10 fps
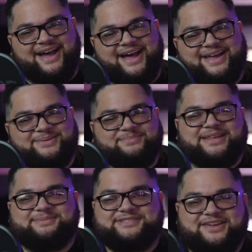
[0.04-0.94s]
Hi, my
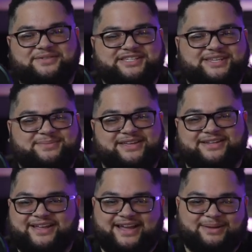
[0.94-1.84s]
name's David Simeon.
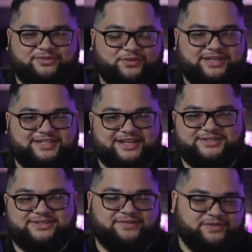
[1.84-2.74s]
I'm a voice
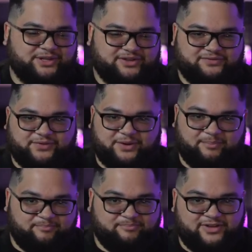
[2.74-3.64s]
actor. If you're looking for
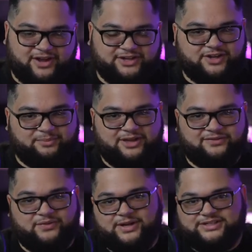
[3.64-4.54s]
a young adult male
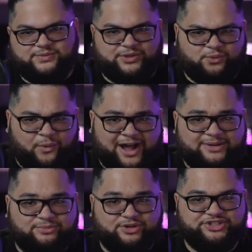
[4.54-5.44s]
voice with a wide
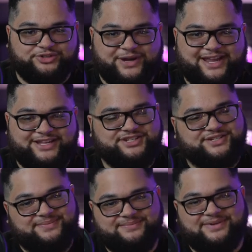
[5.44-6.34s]
emotional
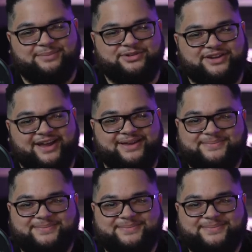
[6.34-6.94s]
range, I'm your guy.